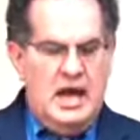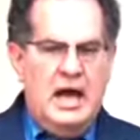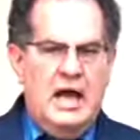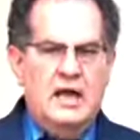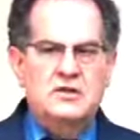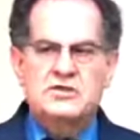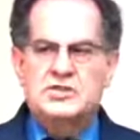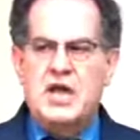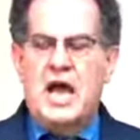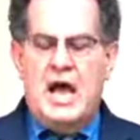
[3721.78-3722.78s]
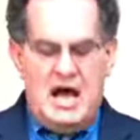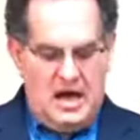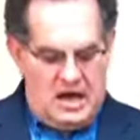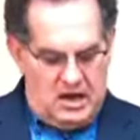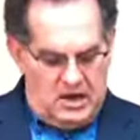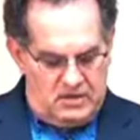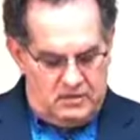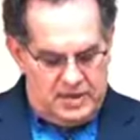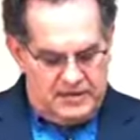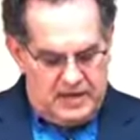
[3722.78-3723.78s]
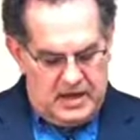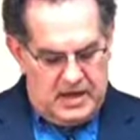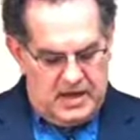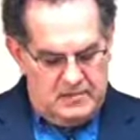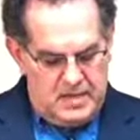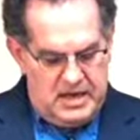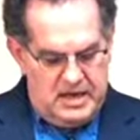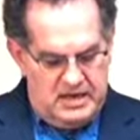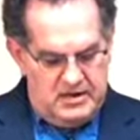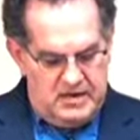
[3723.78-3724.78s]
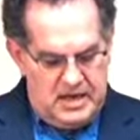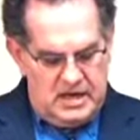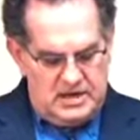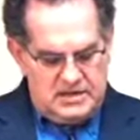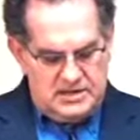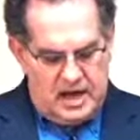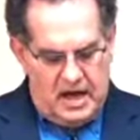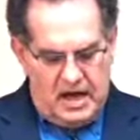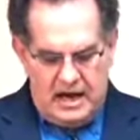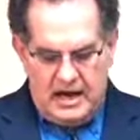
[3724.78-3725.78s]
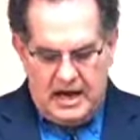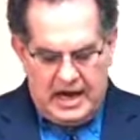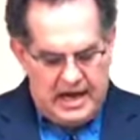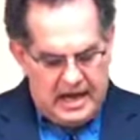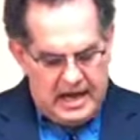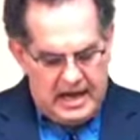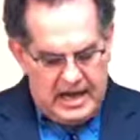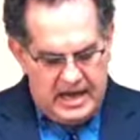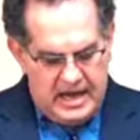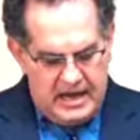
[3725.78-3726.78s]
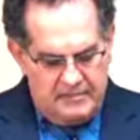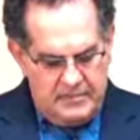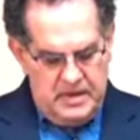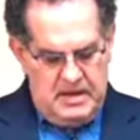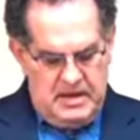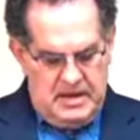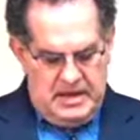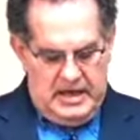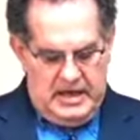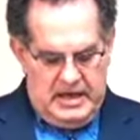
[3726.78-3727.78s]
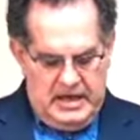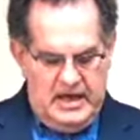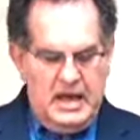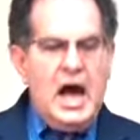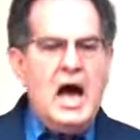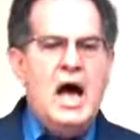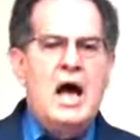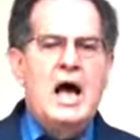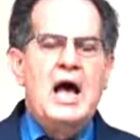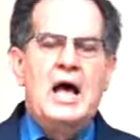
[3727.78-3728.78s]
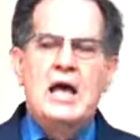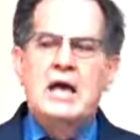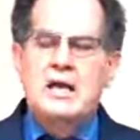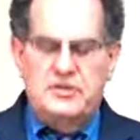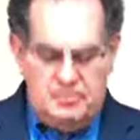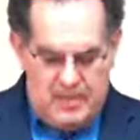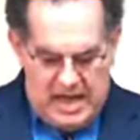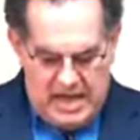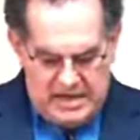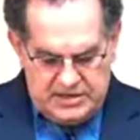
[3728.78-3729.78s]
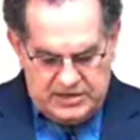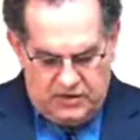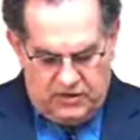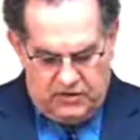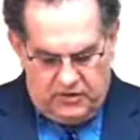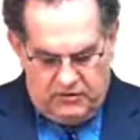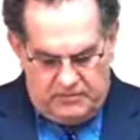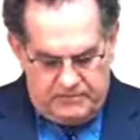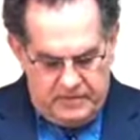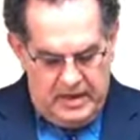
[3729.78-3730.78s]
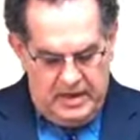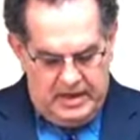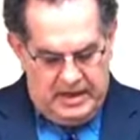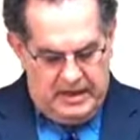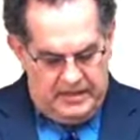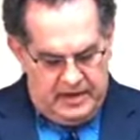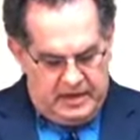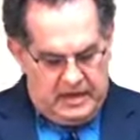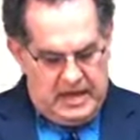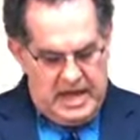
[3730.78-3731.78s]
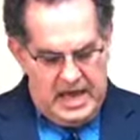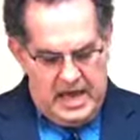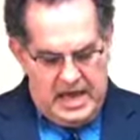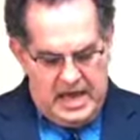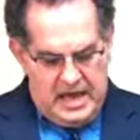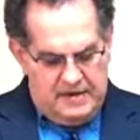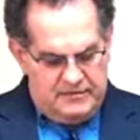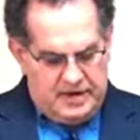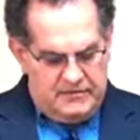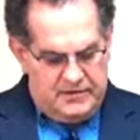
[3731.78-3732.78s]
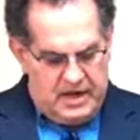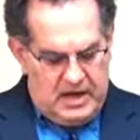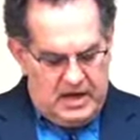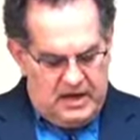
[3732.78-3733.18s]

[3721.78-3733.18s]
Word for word: I'll shout with the millions on high. He hideth my soul in the cleft of the